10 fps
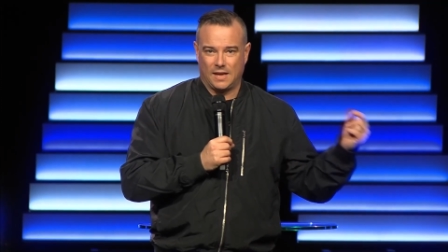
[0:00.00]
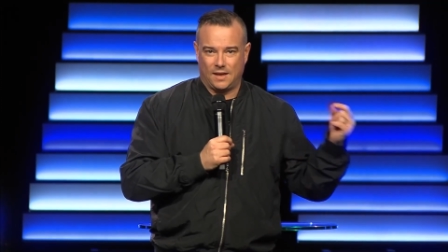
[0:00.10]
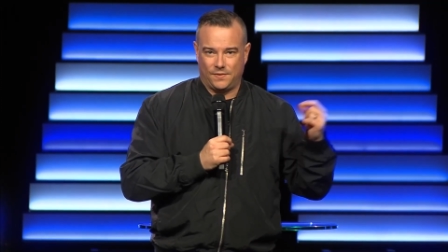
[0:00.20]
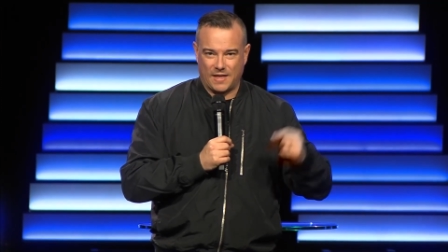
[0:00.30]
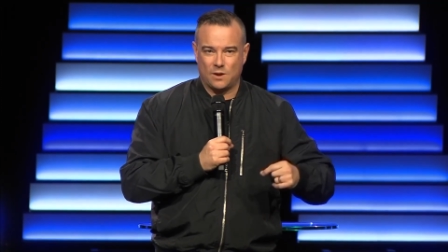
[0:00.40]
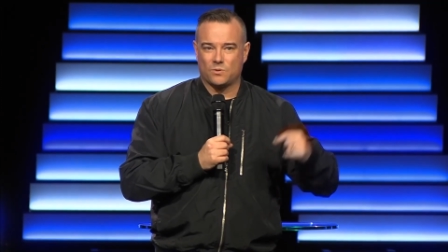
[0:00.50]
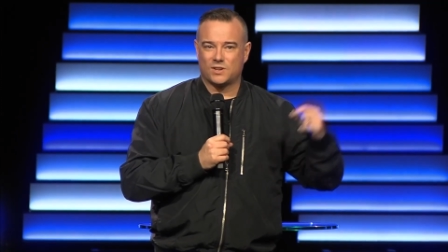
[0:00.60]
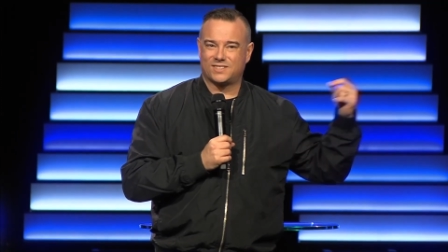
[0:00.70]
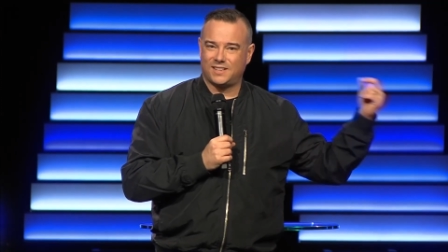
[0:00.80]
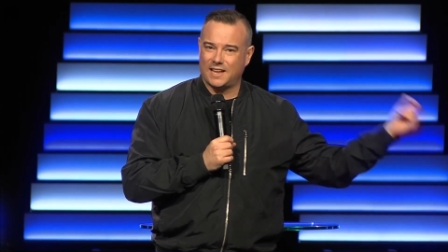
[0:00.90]
They were
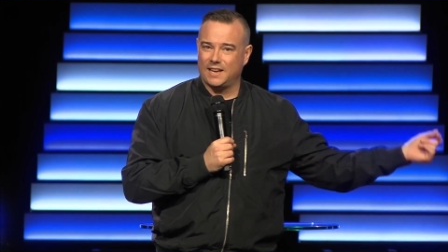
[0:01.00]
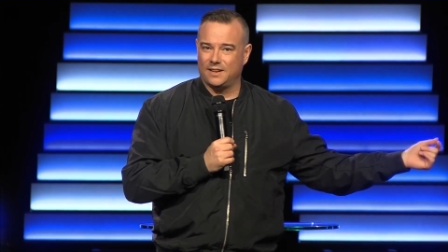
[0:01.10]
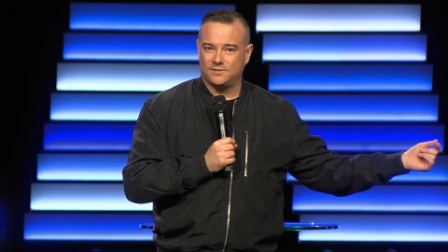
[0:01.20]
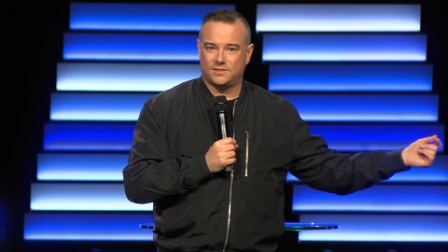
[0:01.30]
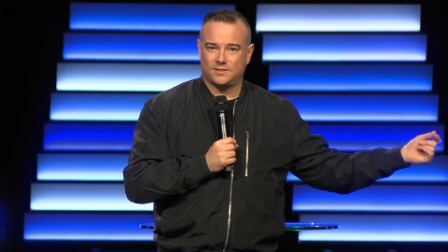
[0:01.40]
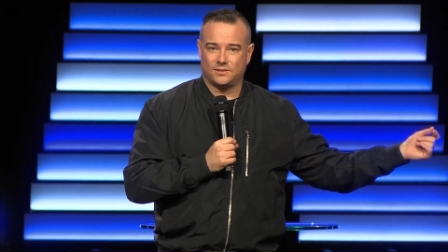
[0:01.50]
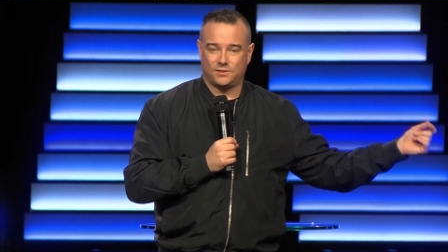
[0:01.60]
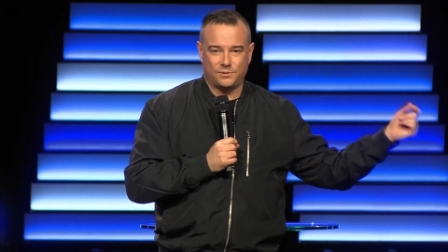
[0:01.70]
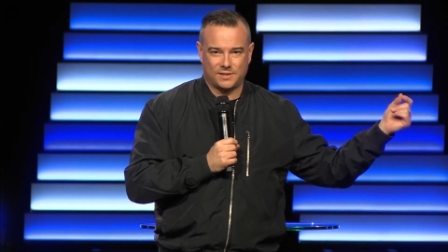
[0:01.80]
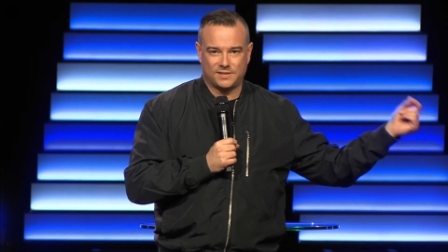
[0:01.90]
slaves
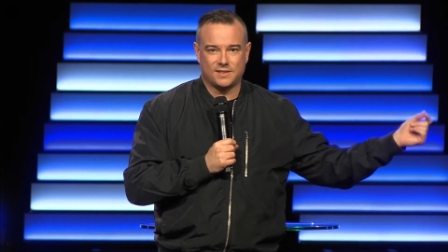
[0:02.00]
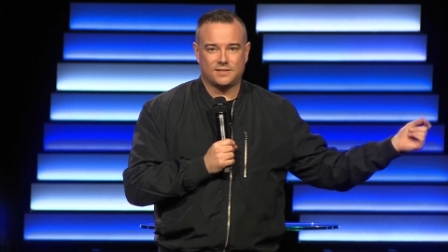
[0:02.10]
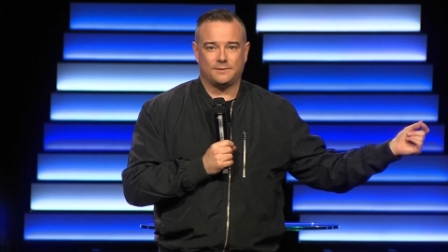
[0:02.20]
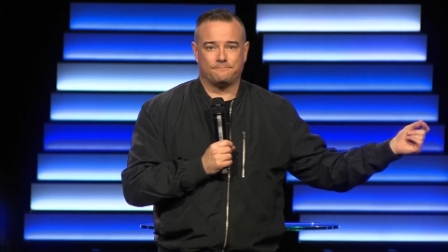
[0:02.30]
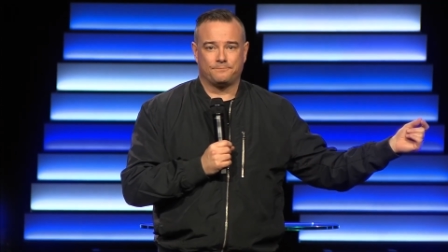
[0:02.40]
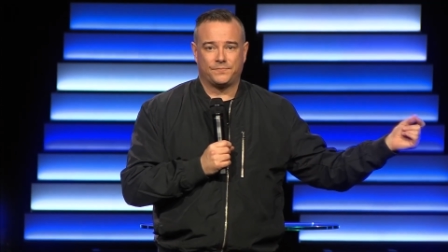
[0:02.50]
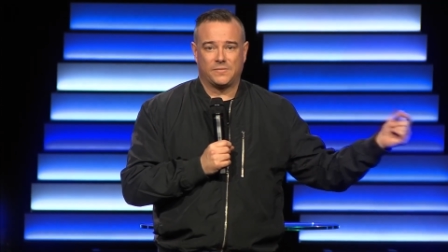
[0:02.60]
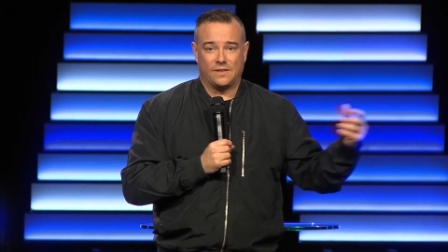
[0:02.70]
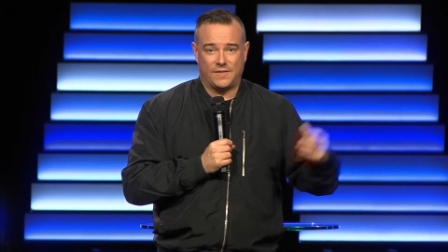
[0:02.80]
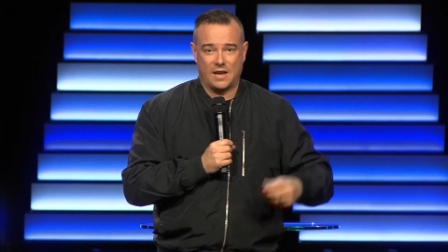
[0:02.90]
to a system,
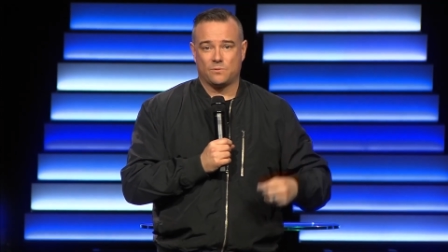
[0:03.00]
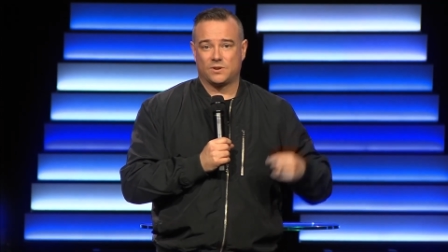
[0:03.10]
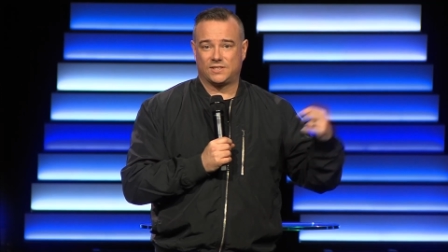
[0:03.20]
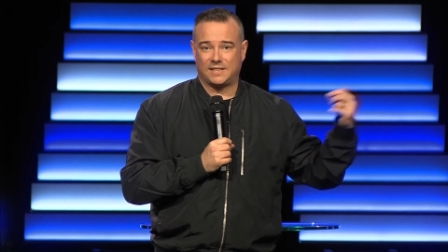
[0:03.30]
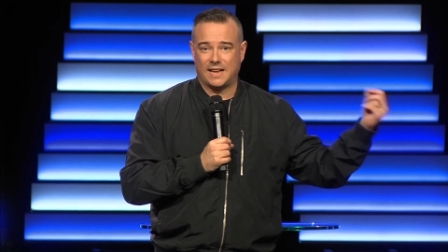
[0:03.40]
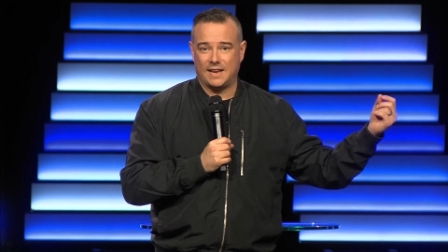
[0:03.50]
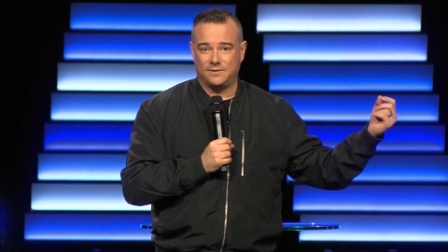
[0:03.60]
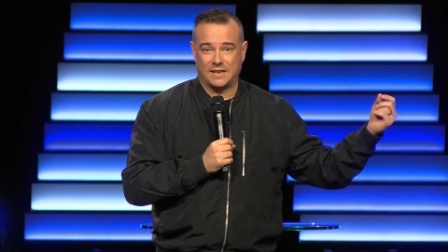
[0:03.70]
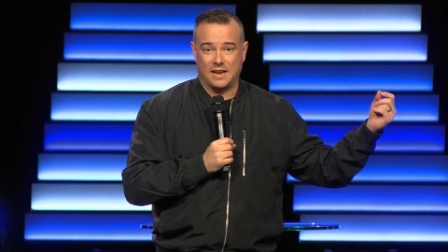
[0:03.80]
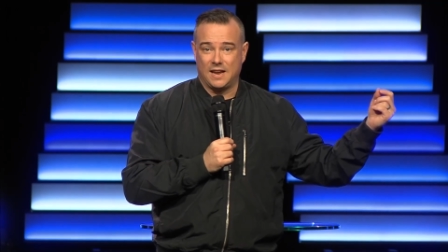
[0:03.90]
they were slaves
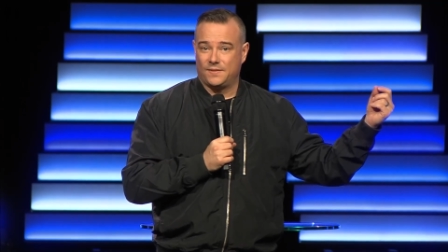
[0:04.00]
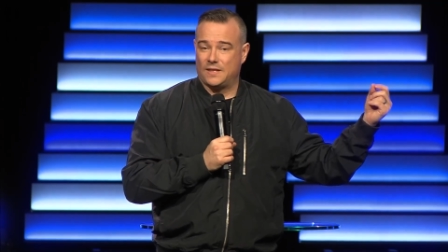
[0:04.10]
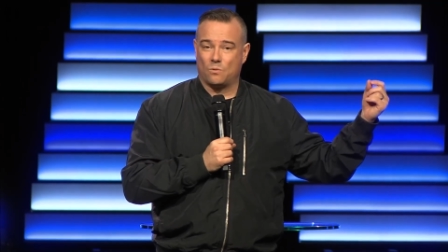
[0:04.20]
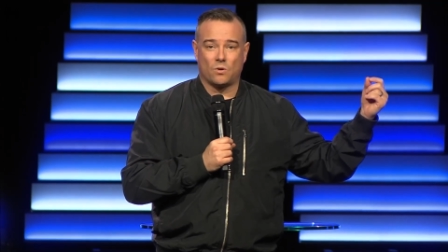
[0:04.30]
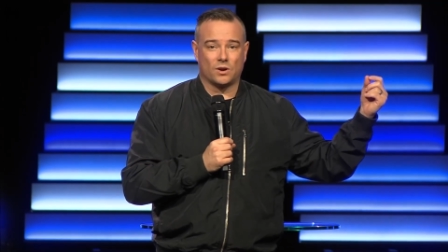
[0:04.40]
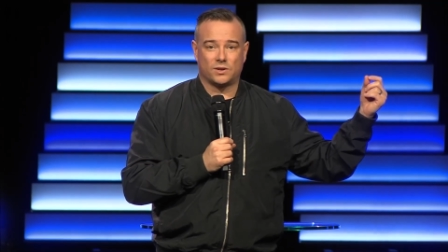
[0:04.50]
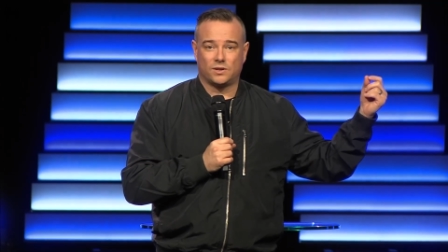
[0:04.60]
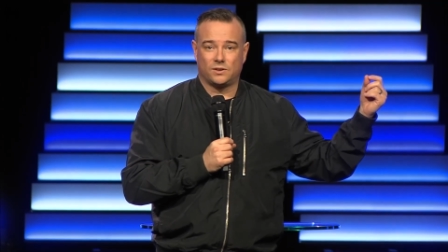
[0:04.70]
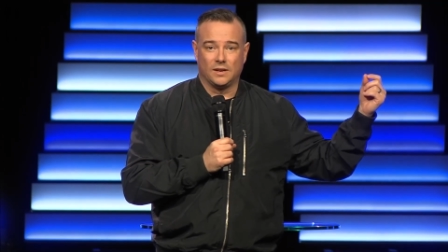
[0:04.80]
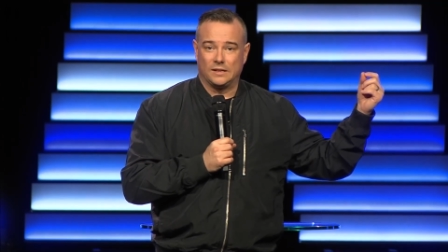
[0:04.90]
that worked
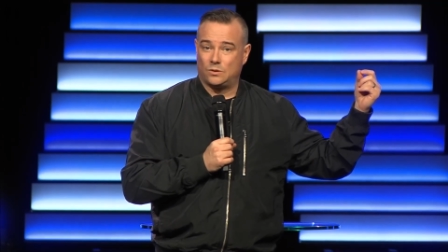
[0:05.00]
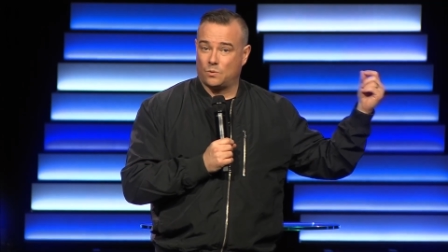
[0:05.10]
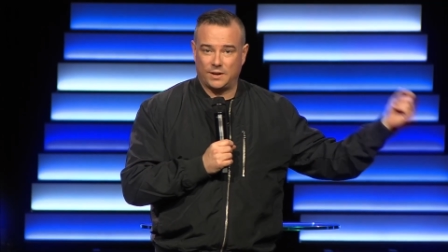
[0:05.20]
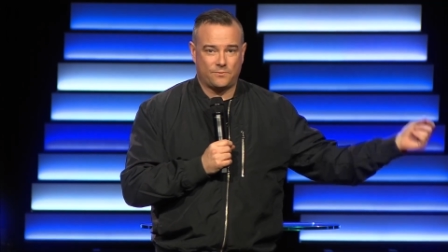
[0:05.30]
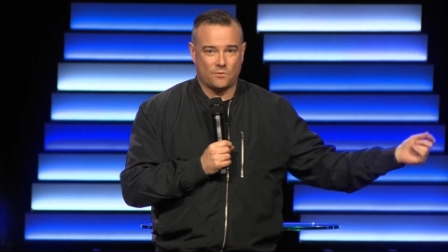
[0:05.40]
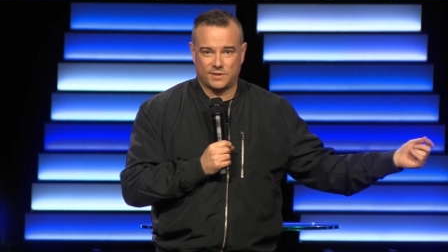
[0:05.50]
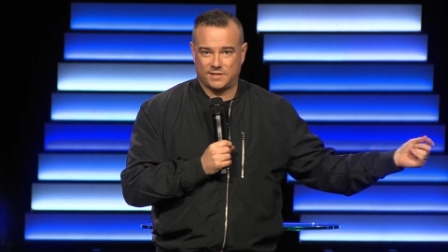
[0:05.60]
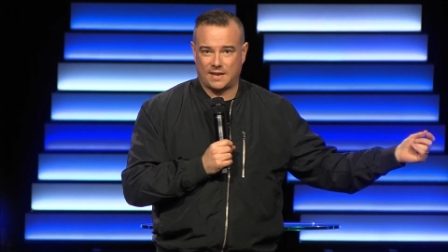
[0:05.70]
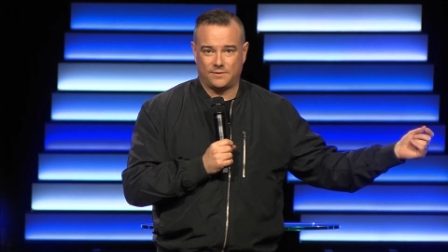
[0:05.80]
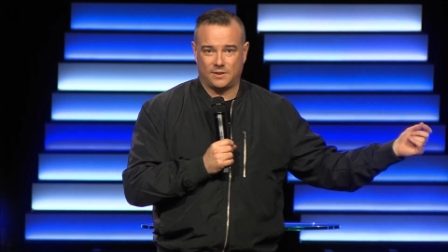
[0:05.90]
24
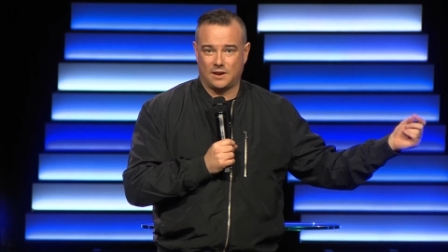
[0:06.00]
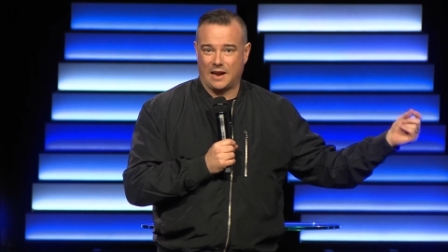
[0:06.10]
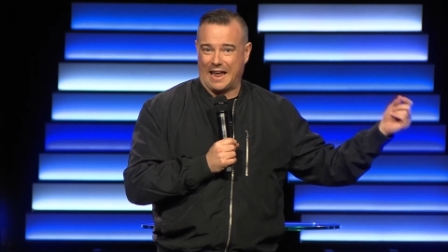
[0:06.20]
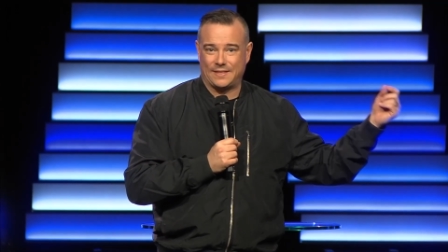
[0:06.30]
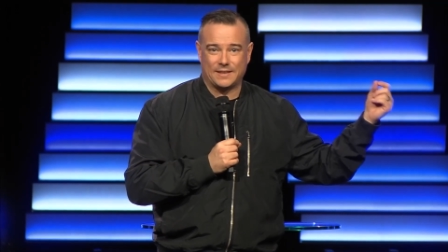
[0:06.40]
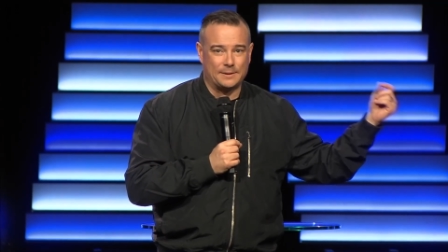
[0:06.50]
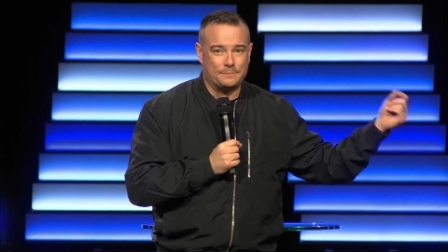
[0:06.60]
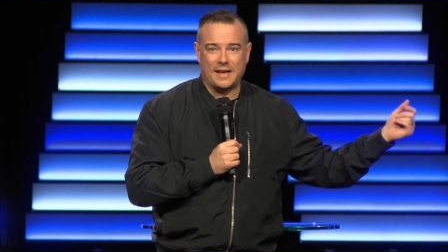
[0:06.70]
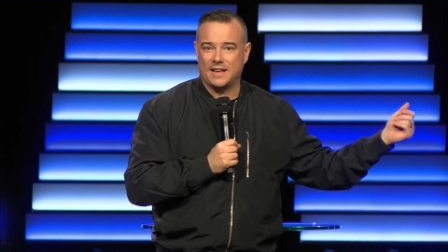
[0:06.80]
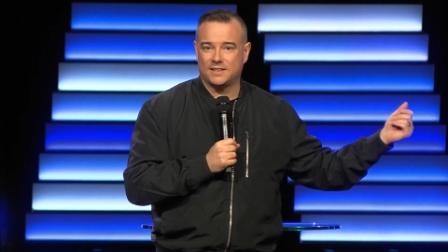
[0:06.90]
7 at the
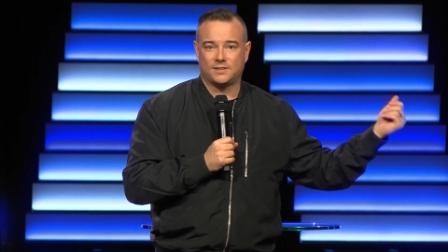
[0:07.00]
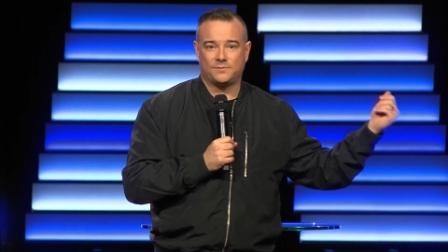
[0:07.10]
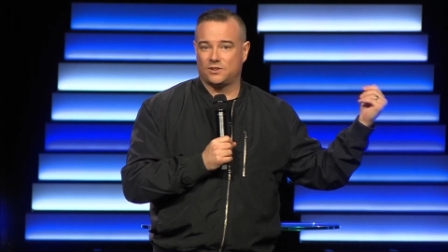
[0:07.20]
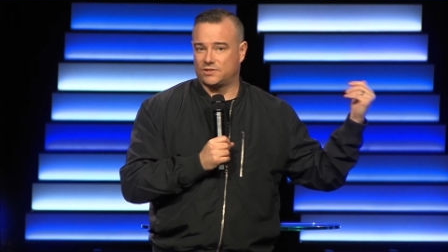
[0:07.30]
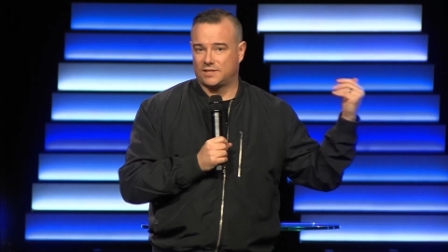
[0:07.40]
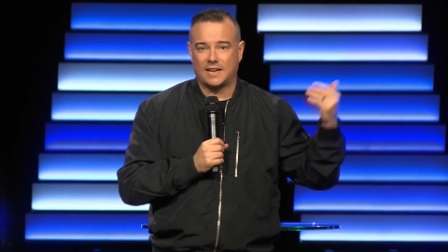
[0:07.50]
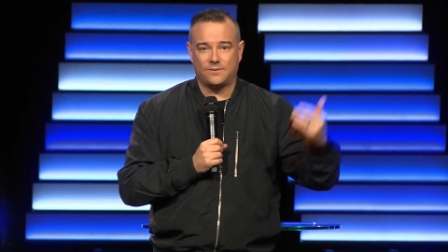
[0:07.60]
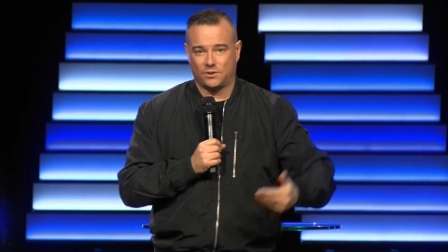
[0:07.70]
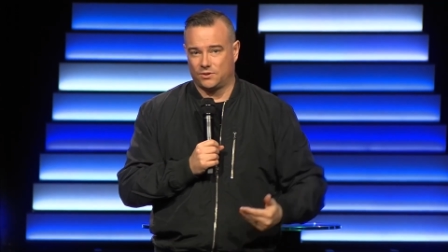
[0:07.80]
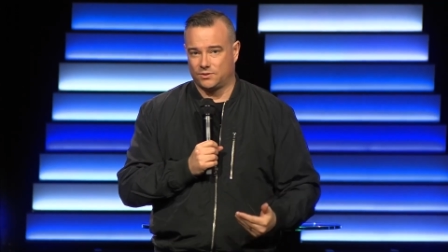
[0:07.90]
demands of their
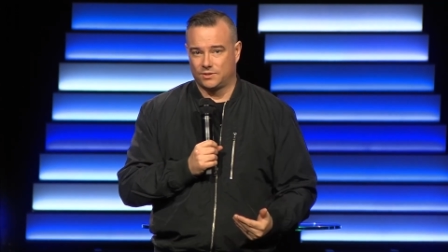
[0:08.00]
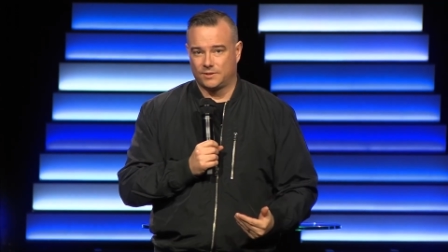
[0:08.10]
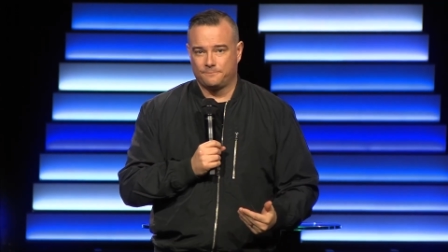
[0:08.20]
slavers.